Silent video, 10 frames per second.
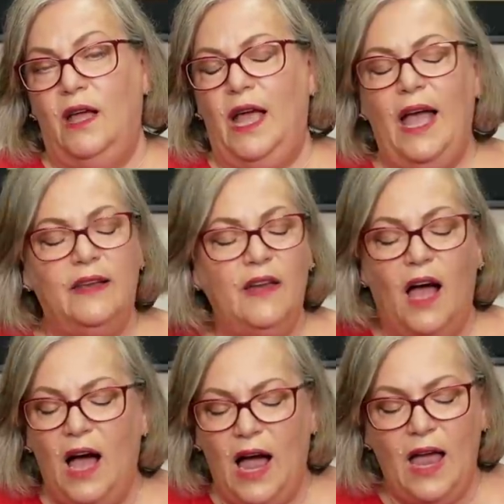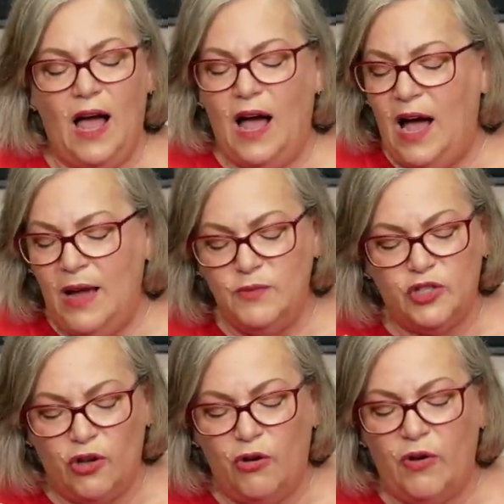And I, I'm
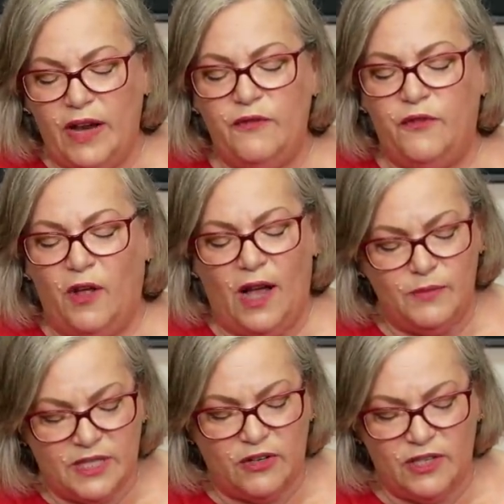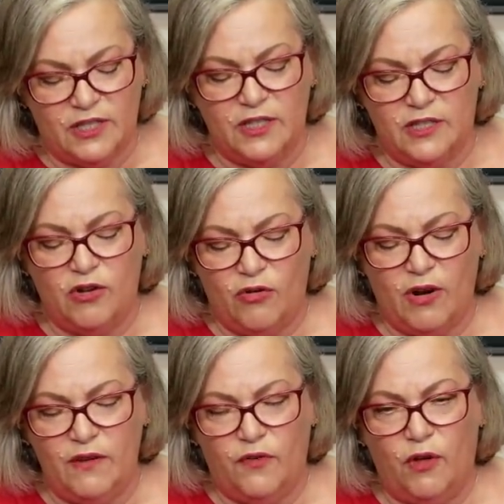so grateful. I'm seriously so
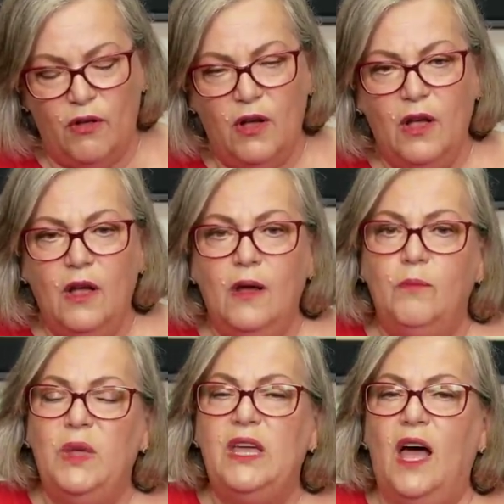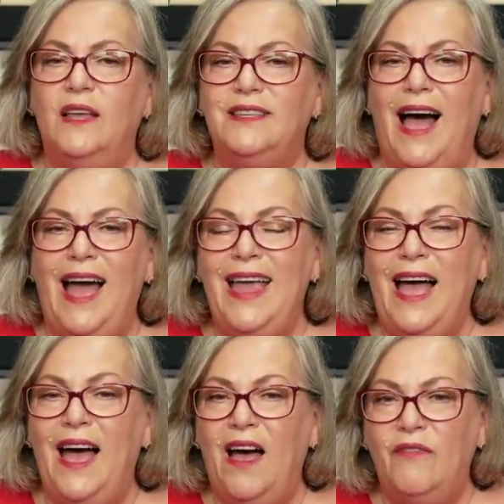grateful because I
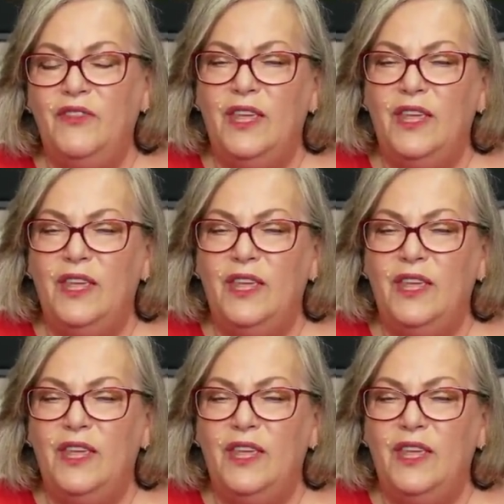have the